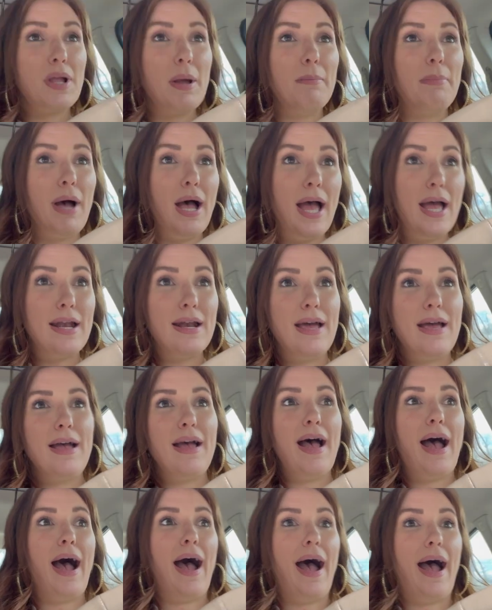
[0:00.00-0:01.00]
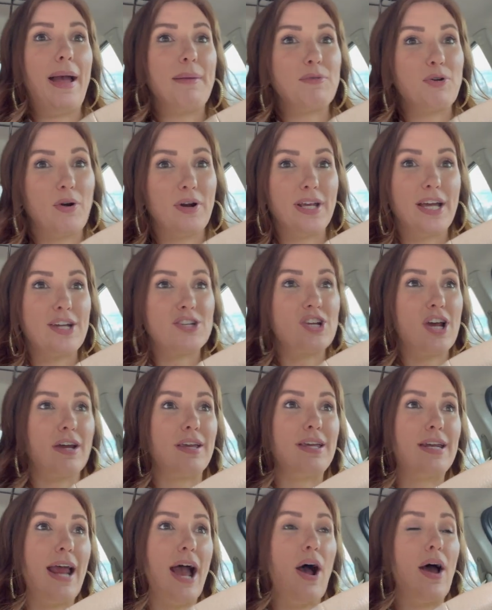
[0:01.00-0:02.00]
But I'm going to get
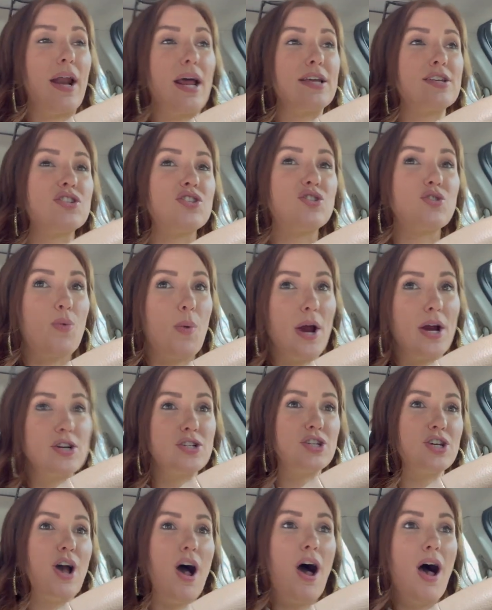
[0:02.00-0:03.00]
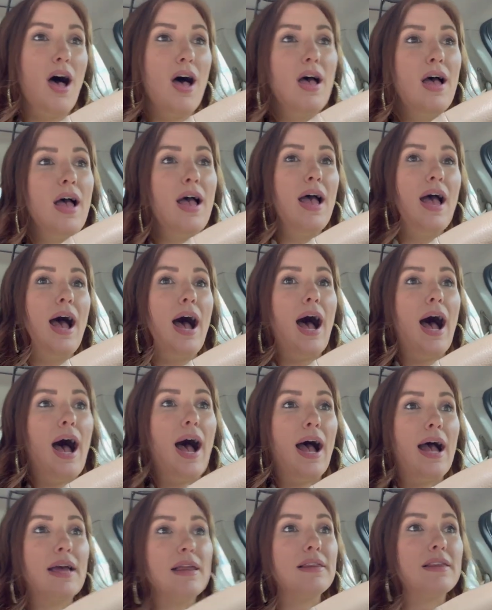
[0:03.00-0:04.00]
Chunky now, and I swear to y'all,
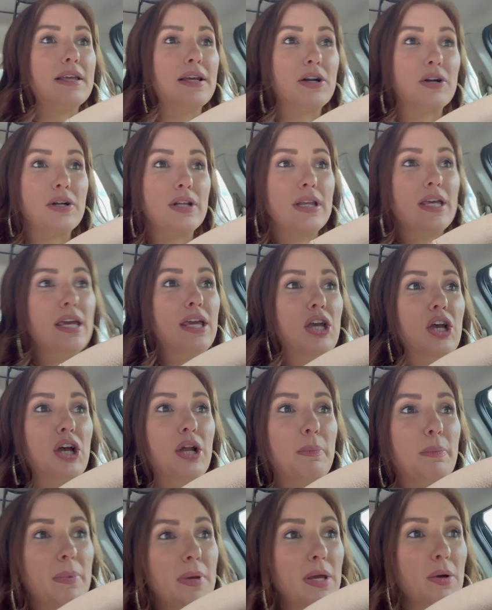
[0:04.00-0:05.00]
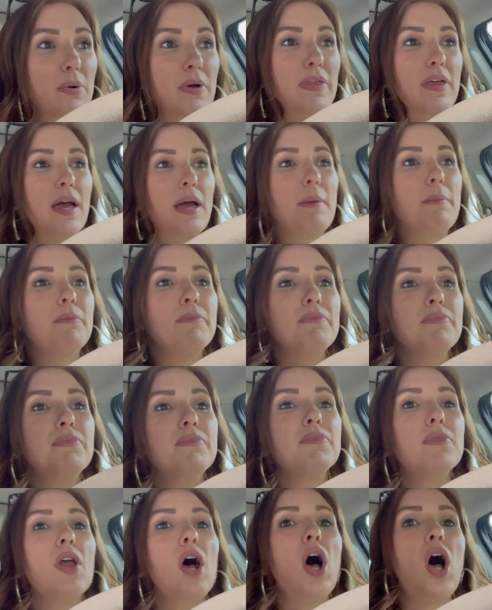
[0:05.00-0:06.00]
I literally could be with him
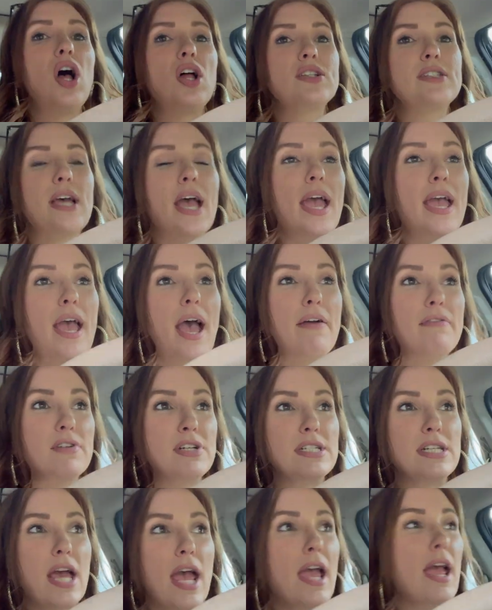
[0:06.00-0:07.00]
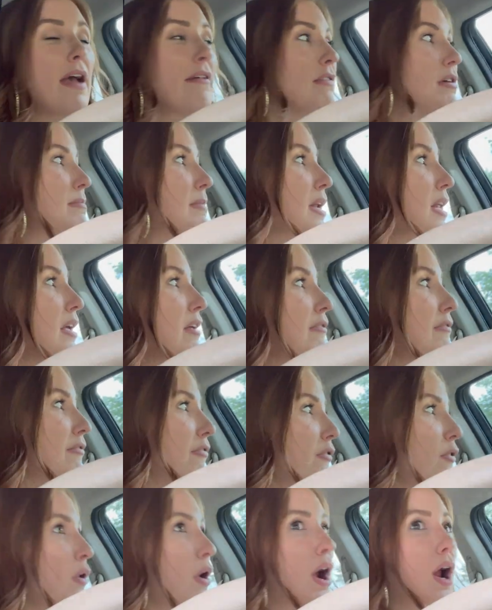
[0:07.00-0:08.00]
all day, every minute
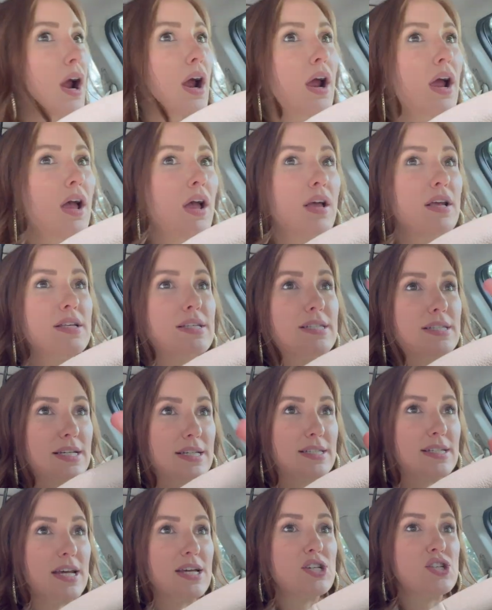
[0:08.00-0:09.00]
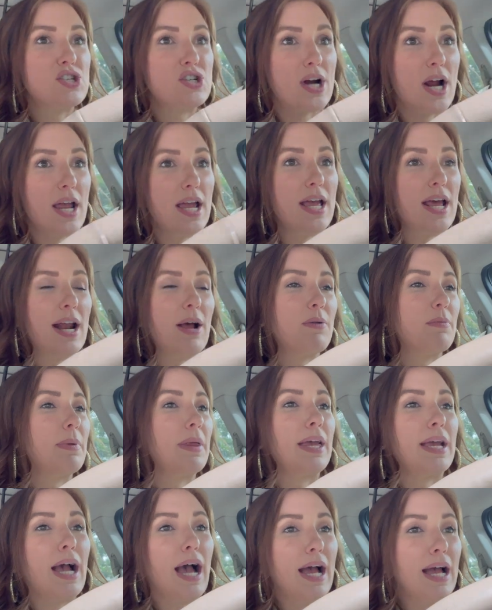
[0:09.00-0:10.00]
for 6 days straight, and I would be
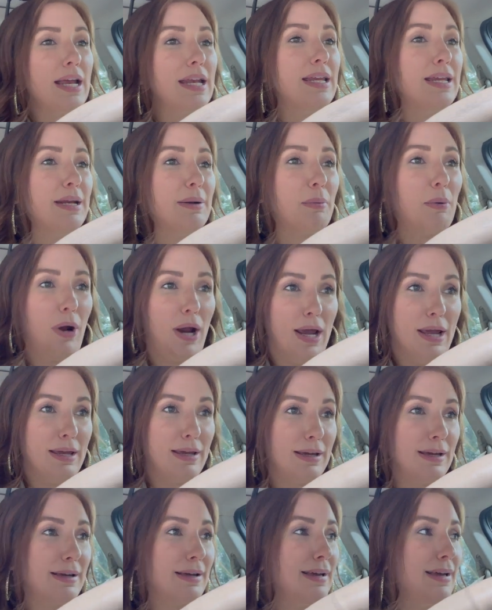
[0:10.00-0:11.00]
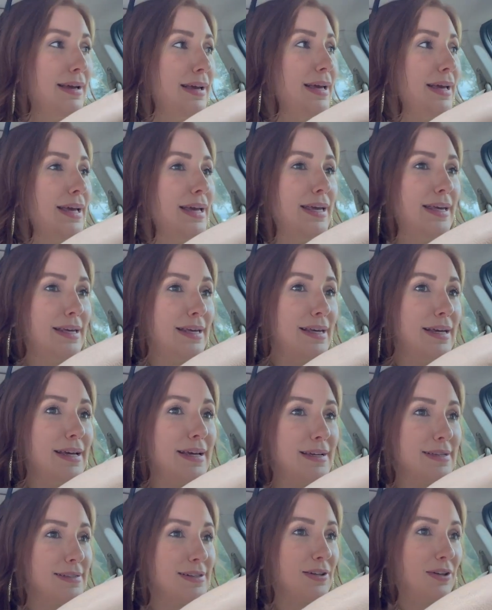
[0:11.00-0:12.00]
like, I need a break. He
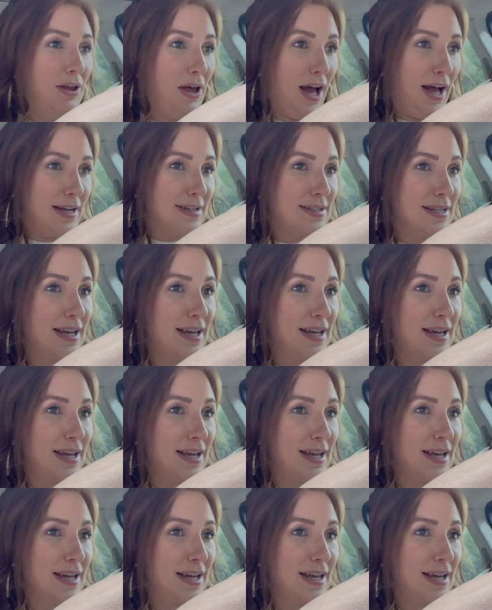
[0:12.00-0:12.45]
is a lot.